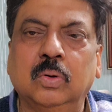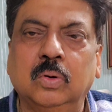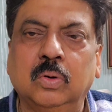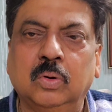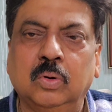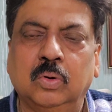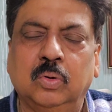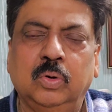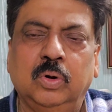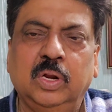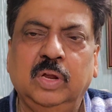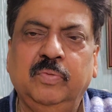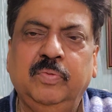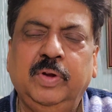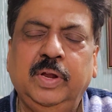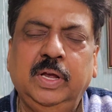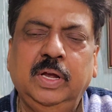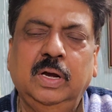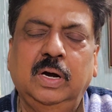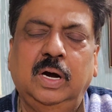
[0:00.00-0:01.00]
Good
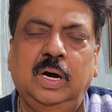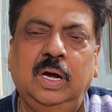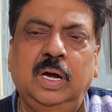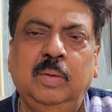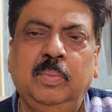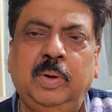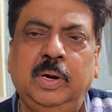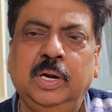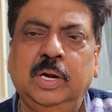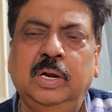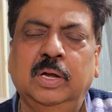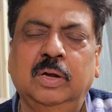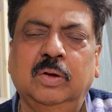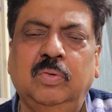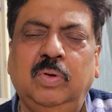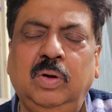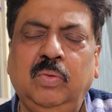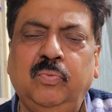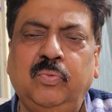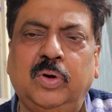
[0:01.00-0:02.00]
evening. I am Anil
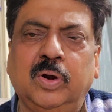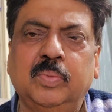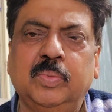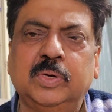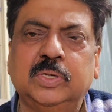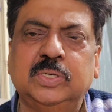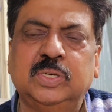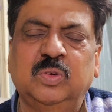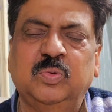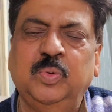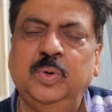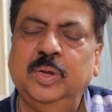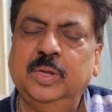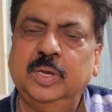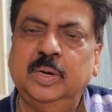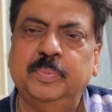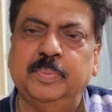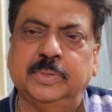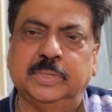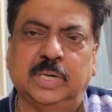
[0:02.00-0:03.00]
Aggarwal, former Chief Manager,
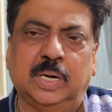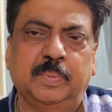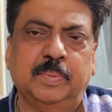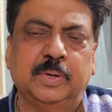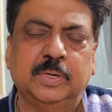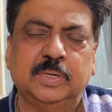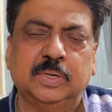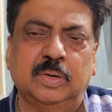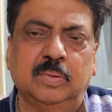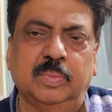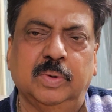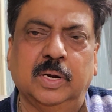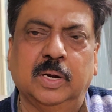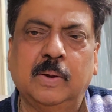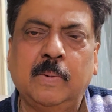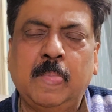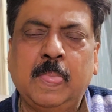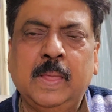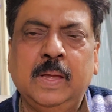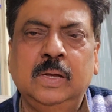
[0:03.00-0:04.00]
Punjab National Bank.
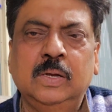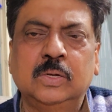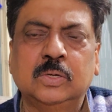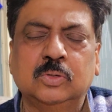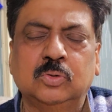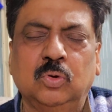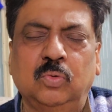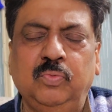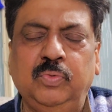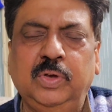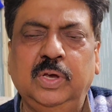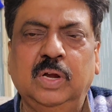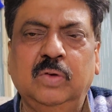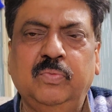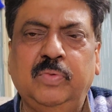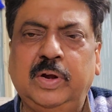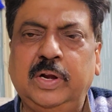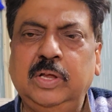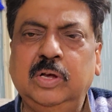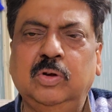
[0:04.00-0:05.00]
So we are
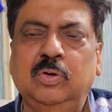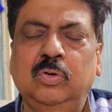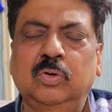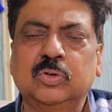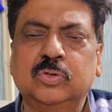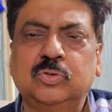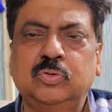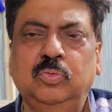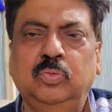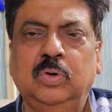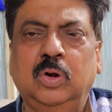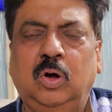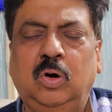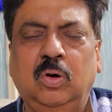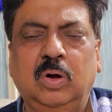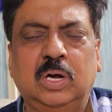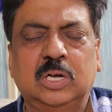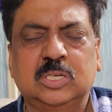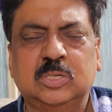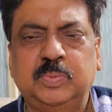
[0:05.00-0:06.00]
very close to now
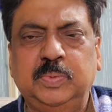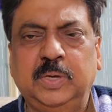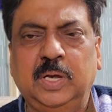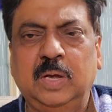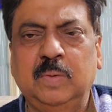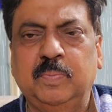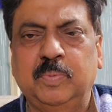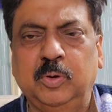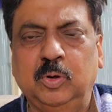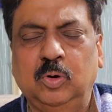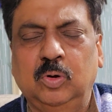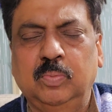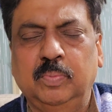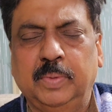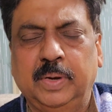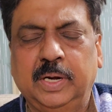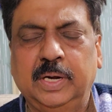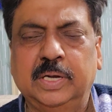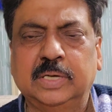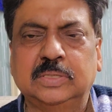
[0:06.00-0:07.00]
SBI PO
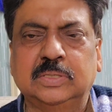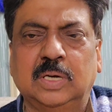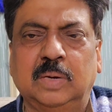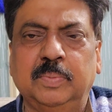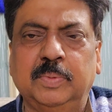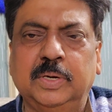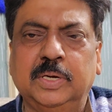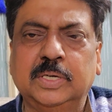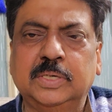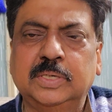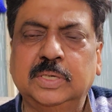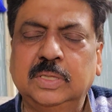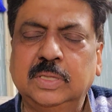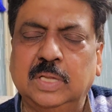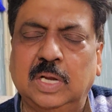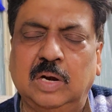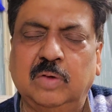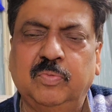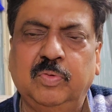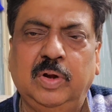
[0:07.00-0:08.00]
main examination
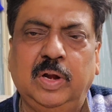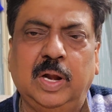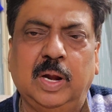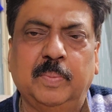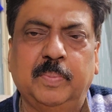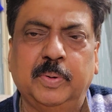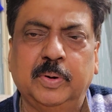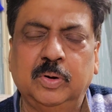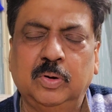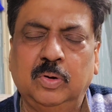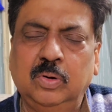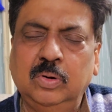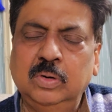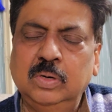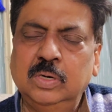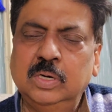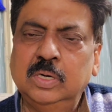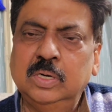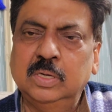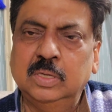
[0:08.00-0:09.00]
that will happen on
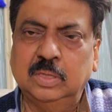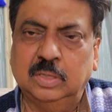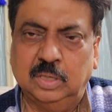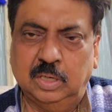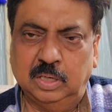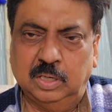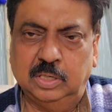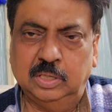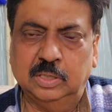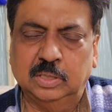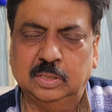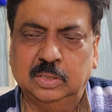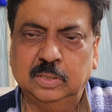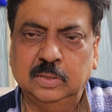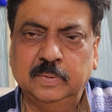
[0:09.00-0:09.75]
30th.